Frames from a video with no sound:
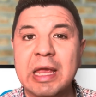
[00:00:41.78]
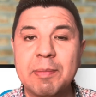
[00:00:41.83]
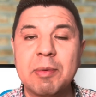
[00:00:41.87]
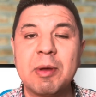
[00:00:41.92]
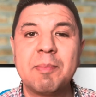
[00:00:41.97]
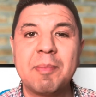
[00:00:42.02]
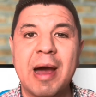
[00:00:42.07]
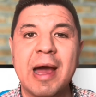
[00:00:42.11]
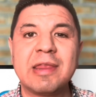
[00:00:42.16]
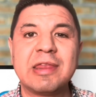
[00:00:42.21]
in
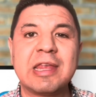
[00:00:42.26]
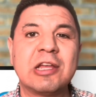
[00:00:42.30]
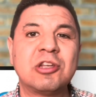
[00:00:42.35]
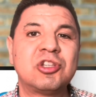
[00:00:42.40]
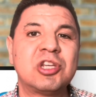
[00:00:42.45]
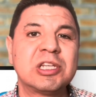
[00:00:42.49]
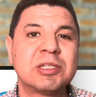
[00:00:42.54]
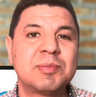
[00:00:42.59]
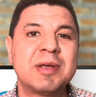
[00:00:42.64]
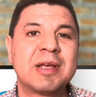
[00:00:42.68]
mind that
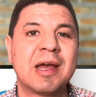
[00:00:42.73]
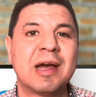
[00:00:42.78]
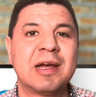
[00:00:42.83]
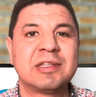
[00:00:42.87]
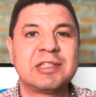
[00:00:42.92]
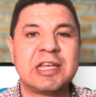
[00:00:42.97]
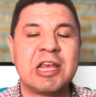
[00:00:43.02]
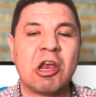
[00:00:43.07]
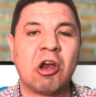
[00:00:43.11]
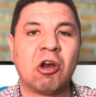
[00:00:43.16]
just because
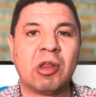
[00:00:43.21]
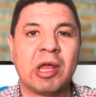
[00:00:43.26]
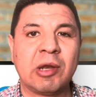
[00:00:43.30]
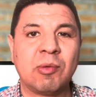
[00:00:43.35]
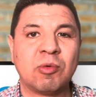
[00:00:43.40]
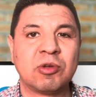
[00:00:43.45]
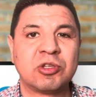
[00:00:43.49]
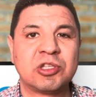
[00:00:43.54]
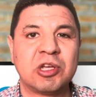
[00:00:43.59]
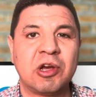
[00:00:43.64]
the airline will
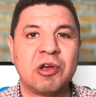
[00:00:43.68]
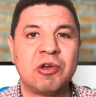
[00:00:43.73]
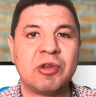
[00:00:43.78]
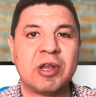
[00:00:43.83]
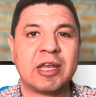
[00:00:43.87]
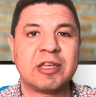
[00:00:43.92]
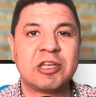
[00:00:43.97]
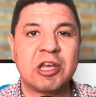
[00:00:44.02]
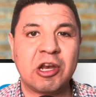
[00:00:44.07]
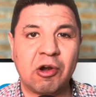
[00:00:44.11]
sell you an
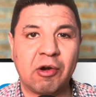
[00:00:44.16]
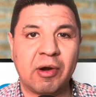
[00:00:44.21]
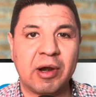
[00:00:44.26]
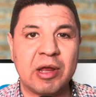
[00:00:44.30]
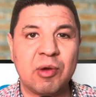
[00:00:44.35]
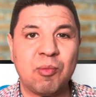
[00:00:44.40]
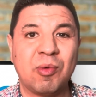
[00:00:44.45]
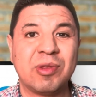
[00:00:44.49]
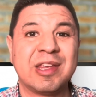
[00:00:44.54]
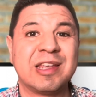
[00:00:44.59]
itinerary
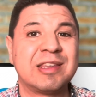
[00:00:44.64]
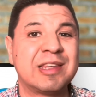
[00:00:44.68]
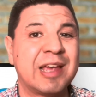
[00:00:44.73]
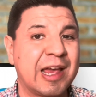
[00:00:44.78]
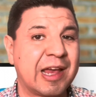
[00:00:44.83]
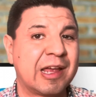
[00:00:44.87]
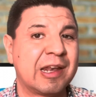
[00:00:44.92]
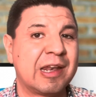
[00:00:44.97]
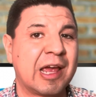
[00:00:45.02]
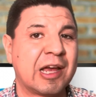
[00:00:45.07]
with a tight
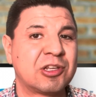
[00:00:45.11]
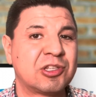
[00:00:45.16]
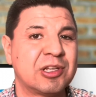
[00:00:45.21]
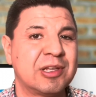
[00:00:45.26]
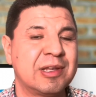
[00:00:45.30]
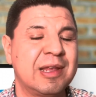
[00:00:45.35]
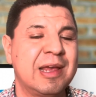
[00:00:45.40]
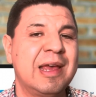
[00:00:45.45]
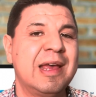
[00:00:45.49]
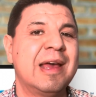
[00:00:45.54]

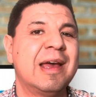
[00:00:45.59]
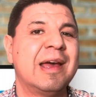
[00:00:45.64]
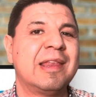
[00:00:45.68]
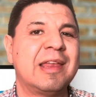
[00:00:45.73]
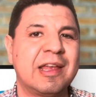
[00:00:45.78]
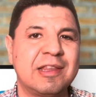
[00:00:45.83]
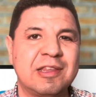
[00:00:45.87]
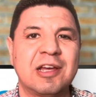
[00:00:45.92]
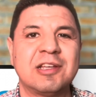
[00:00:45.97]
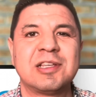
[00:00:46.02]
connection,
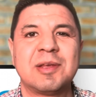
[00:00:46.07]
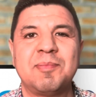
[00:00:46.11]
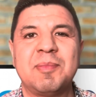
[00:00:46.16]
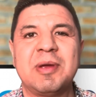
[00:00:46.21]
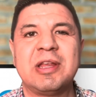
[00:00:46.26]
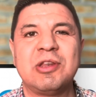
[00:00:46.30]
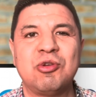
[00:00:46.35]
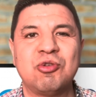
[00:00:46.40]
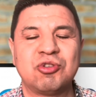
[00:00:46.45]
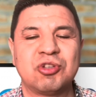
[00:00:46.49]
that doesn't
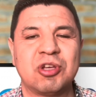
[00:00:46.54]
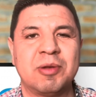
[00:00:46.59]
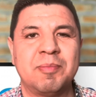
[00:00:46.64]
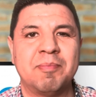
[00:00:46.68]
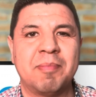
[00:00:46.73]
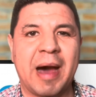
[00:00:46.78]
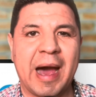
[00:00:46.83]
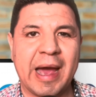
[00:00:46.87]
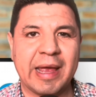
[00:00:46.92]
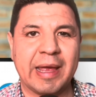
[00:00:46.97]
mean you should
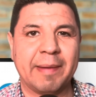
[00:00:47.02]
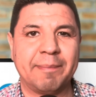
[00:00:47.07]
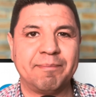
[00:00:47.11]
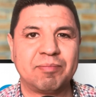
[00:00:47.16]
buy it.